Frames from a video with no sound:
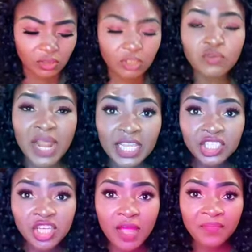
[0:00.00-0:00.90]

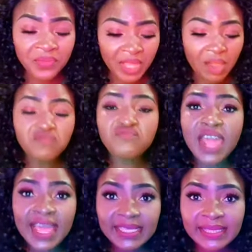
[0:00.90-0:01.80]
Religion,
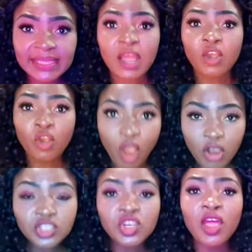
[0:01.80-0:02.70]
race,
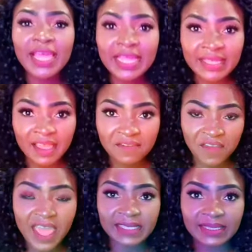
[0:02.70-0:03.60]
culture
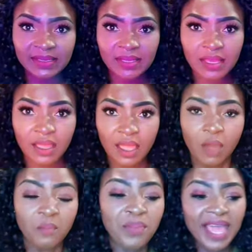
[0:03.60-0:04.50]
interferes.
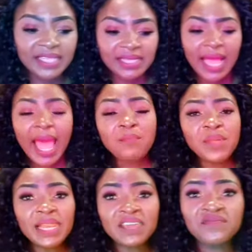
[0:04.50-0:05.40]
But I
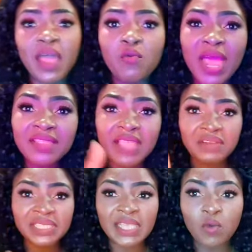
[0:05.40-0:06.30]
believe that where there
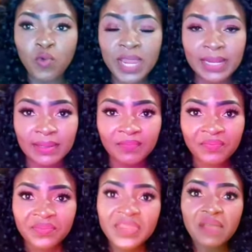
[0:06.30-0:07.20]
is a will,
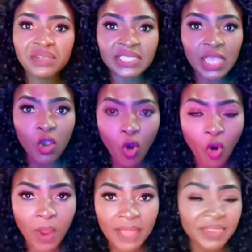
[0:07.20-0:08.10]
there is a
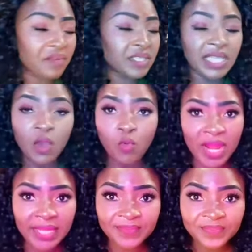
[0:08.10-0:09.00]
hope, there is a
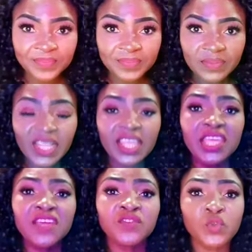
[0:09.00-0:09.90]
way.
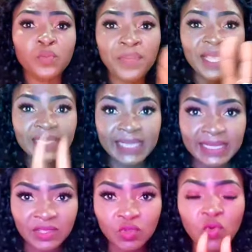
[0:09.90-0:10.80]
If two
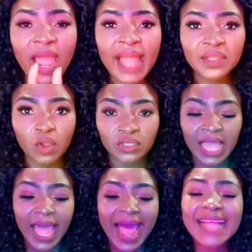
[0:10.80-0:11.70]
persons, two adults,
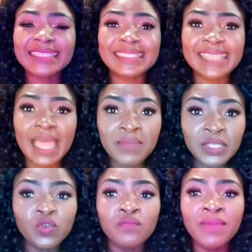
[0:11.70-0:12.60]
are
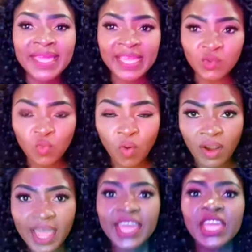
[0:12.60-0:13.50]
determined to make it work,
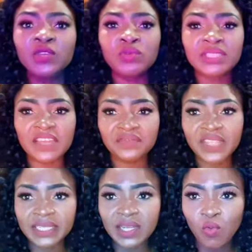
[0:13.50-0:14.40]
it will
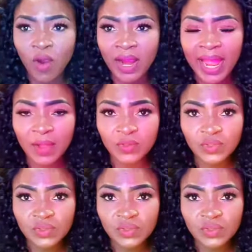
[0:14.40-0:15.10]
definitely work out.